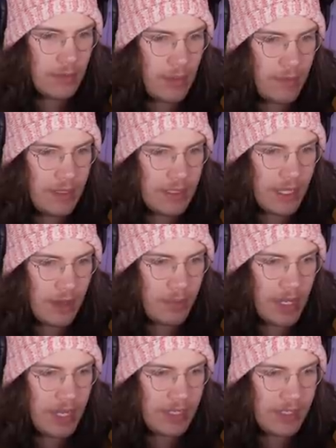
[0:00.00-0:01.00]
Am I missing a
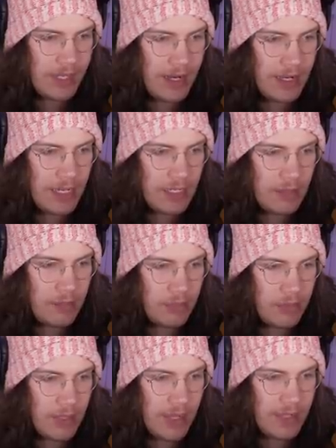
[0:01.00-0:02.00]
piece that I need to
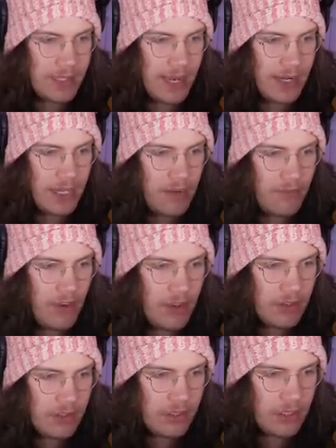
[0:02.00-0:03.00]
get down here
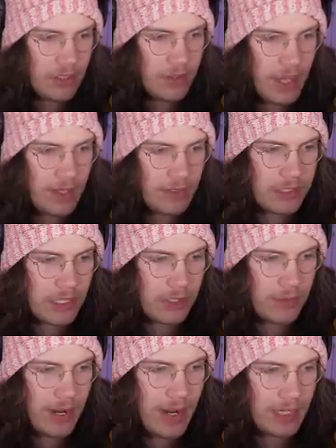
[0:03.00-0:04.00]
first? That looks
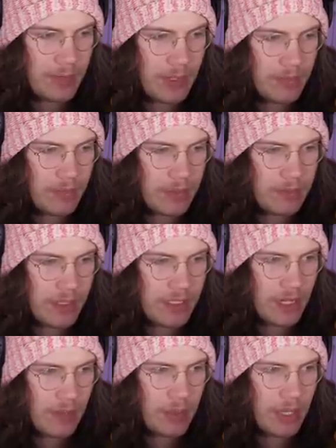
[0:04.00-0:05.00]
correct, but we're
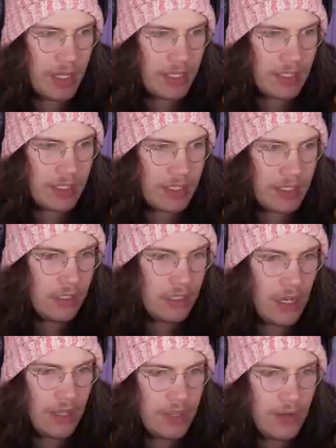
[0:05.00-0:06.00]
missing a piece.
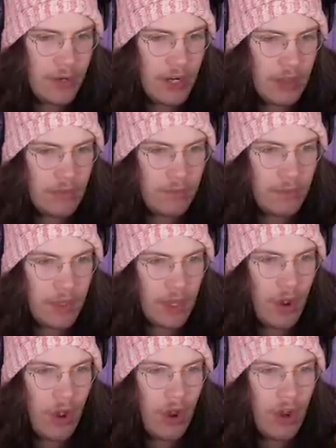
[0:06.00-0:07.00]
So I think we're gonna...
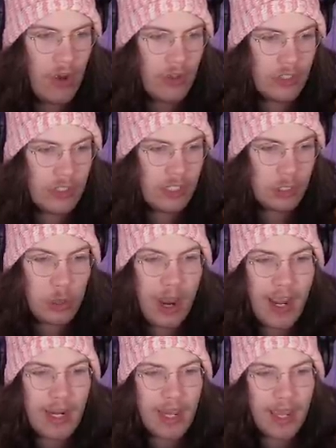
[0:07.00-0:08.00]
Oh, so this dragon